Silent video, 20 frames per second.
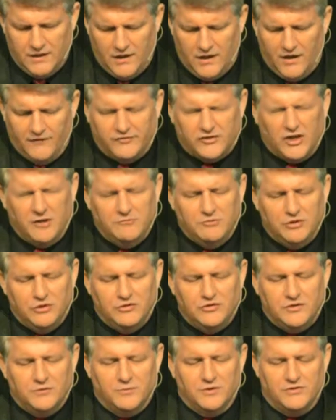of
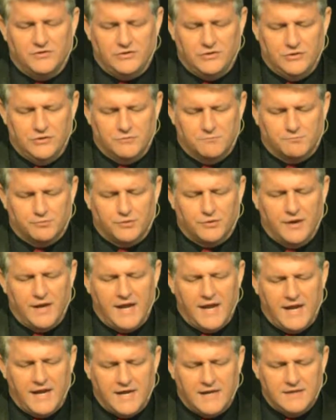communion with you,
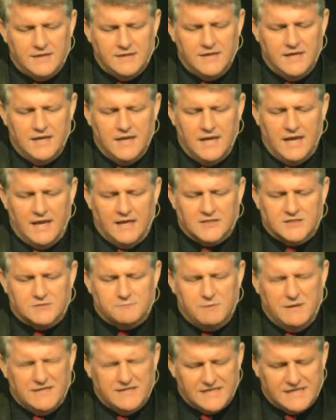praying and
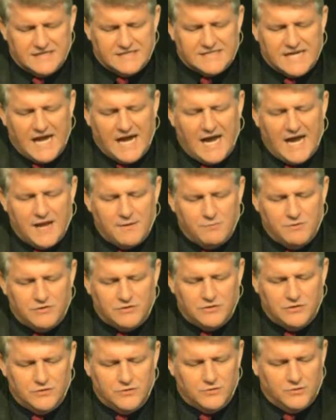spending time
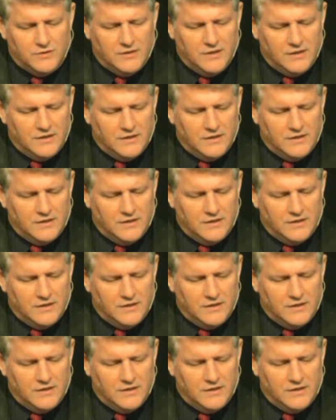with you,